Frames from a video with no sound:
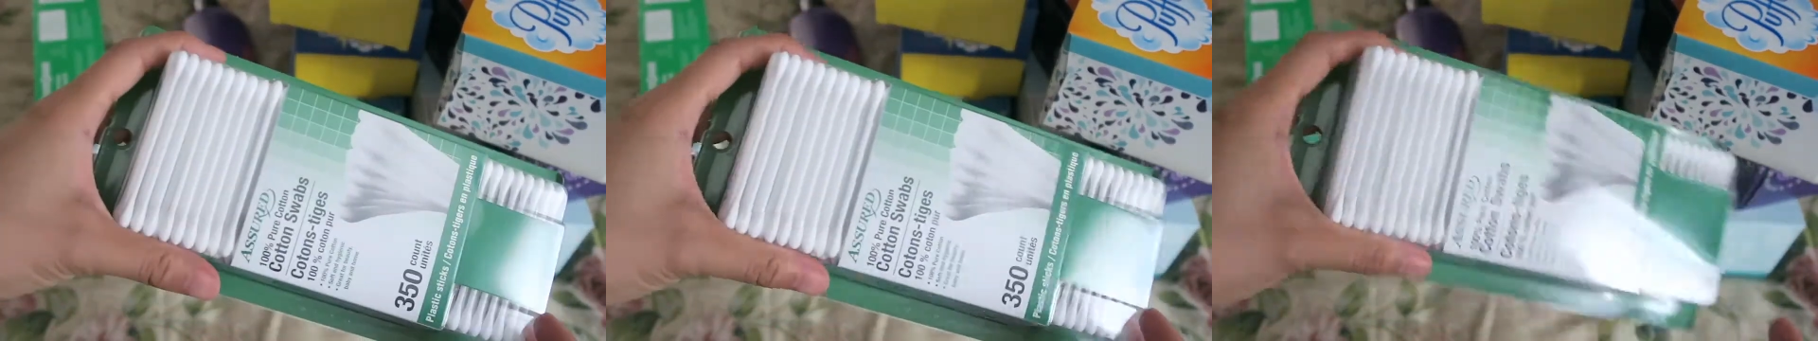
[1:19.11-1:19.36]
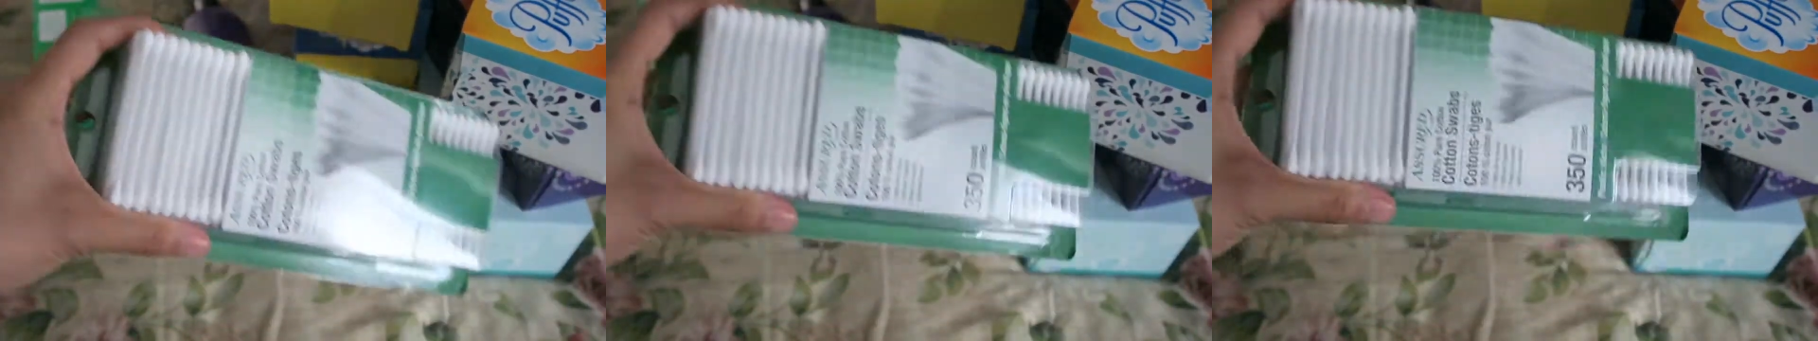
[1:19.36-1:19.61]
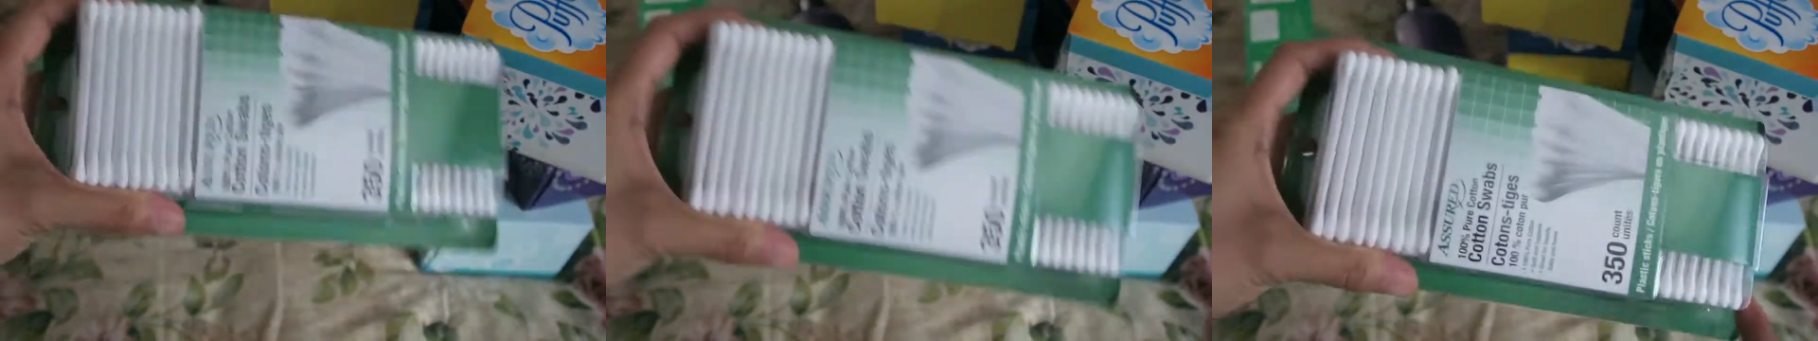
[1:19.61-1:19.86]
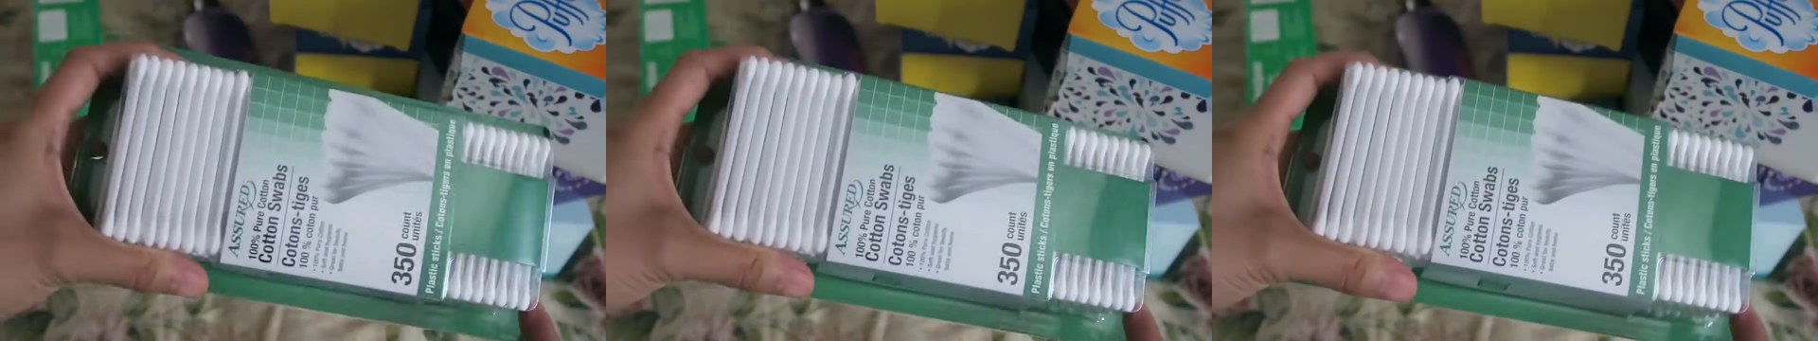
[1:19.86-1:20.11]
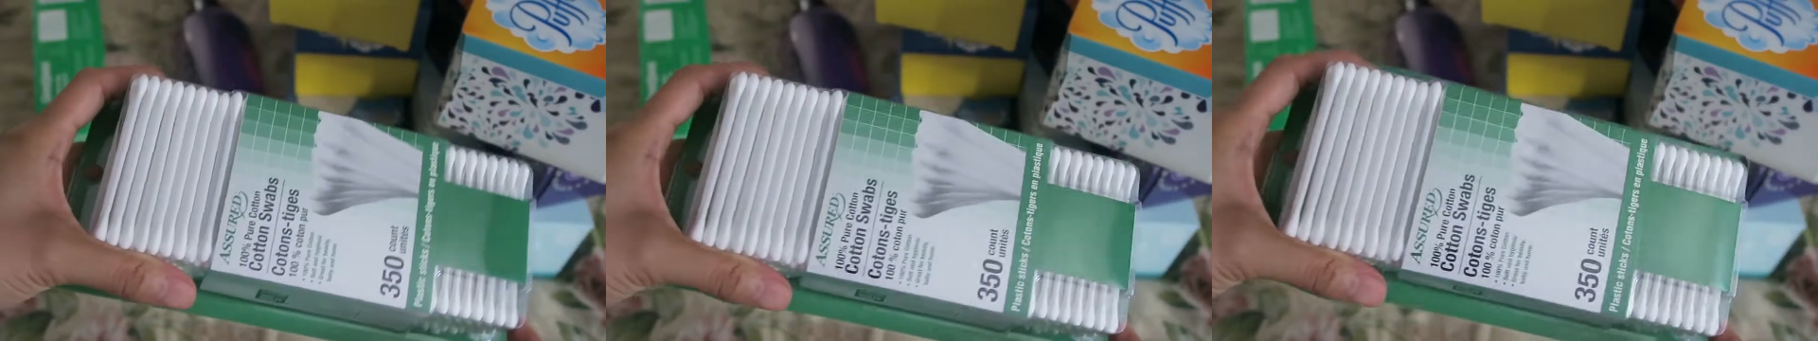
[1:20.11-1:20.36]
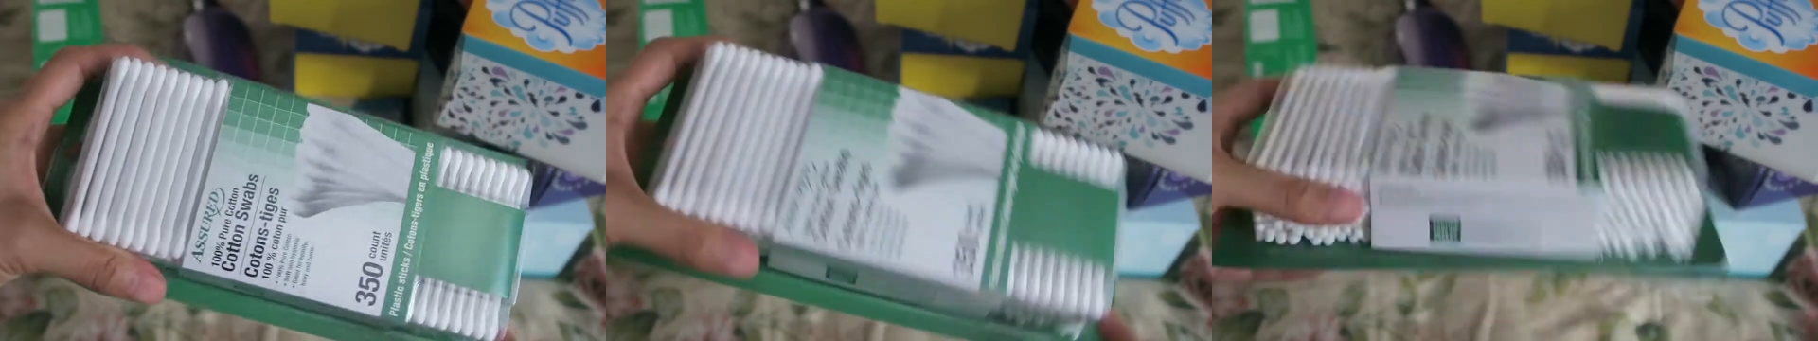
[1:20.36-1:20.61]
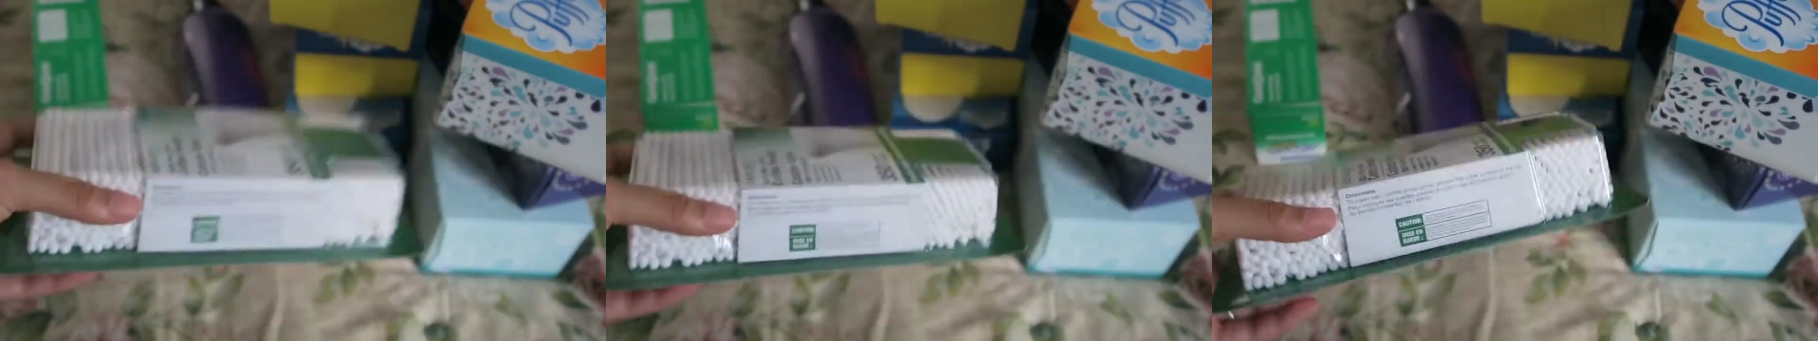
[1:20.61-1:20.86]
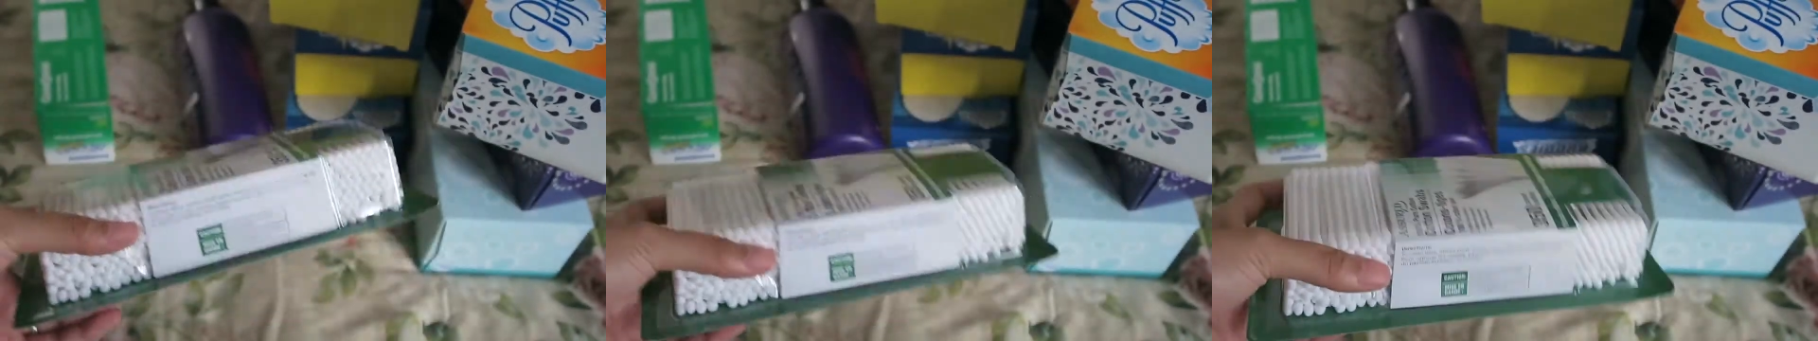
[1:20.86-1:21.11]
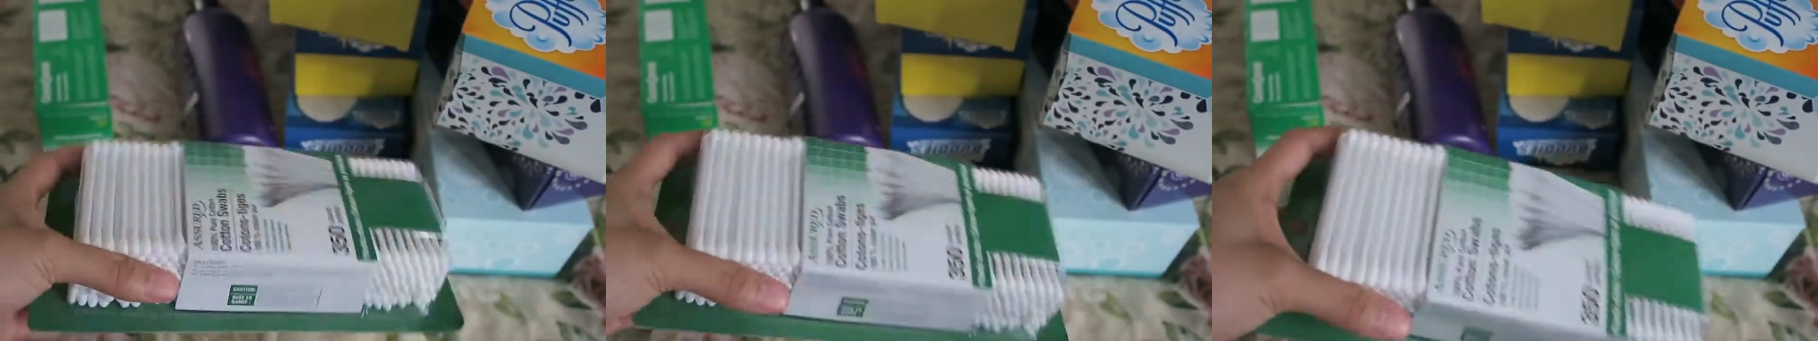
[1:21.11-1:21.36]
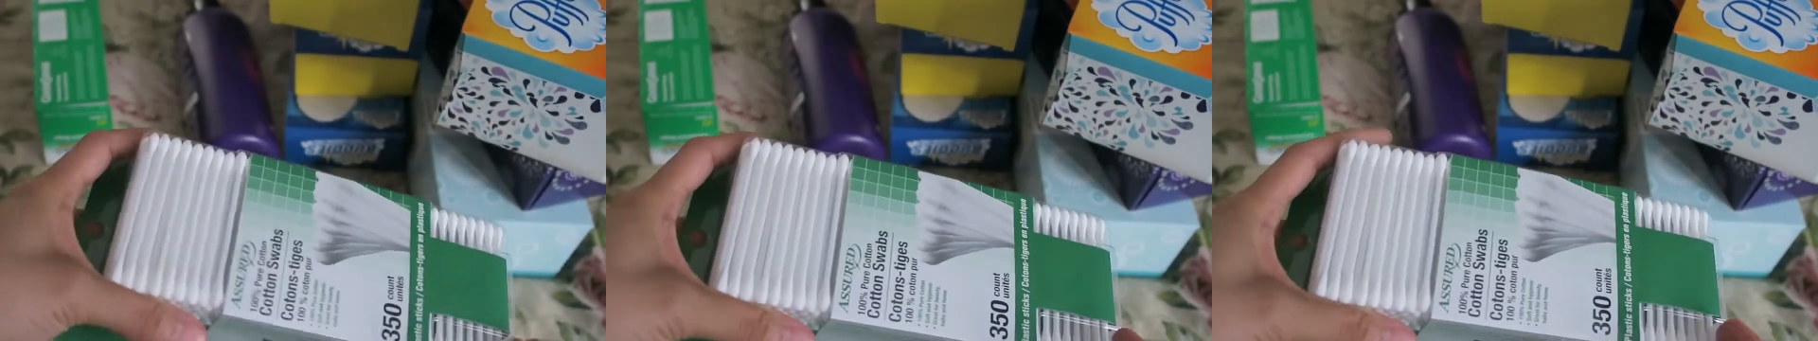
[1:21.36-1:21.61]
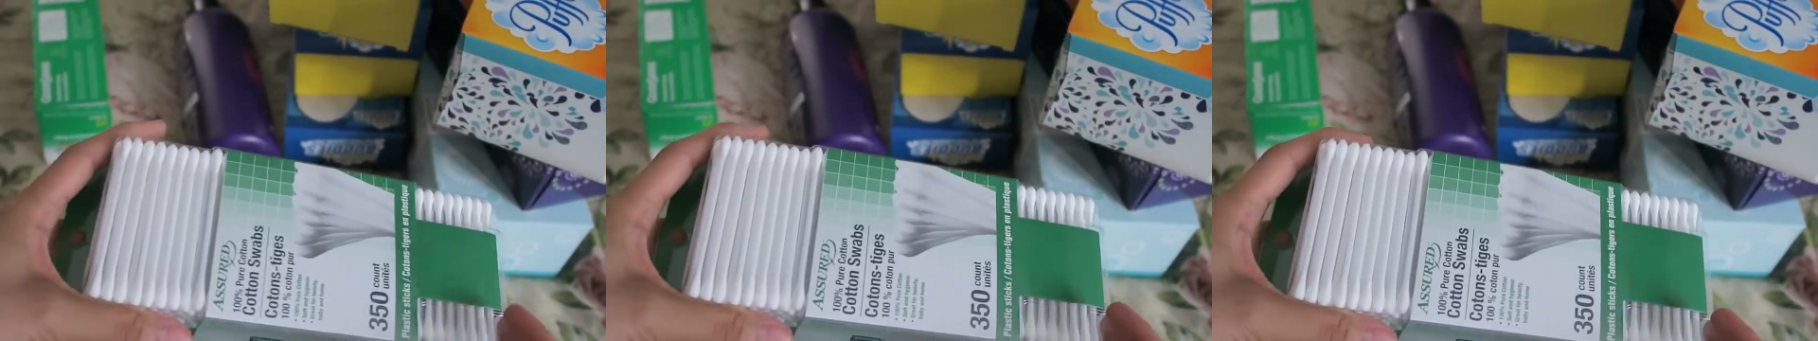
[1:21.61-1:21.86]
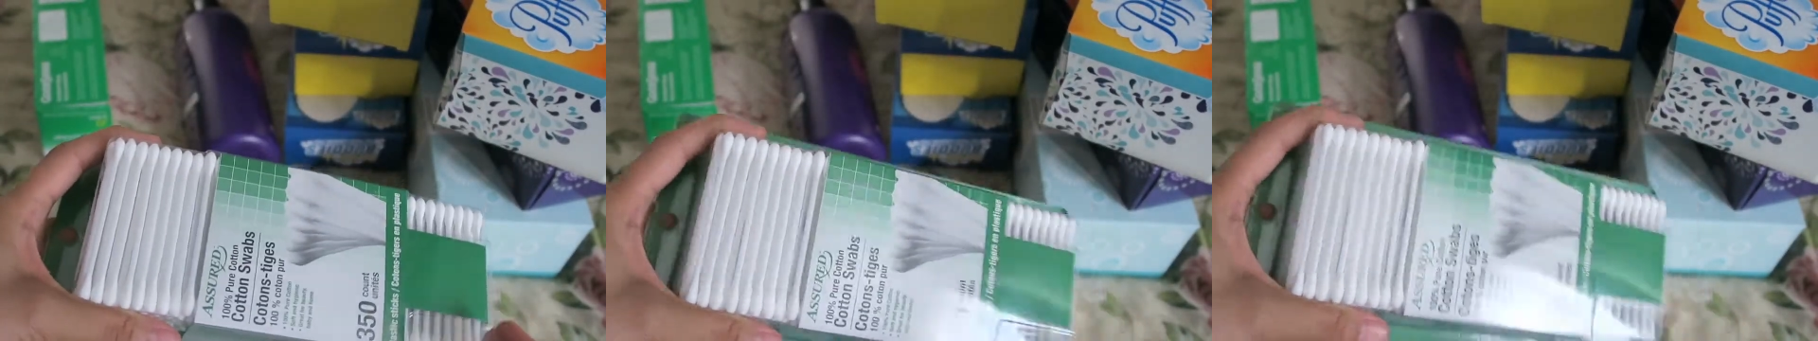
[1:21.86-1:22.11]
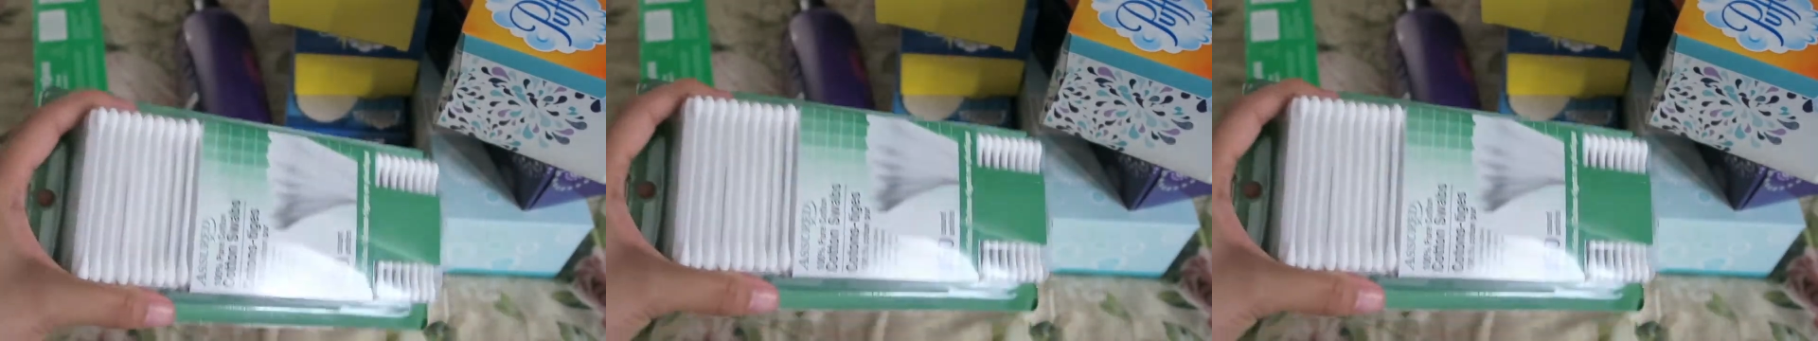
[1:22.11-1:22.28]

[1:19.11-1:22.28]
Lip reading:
Nobody's mouth can be seen.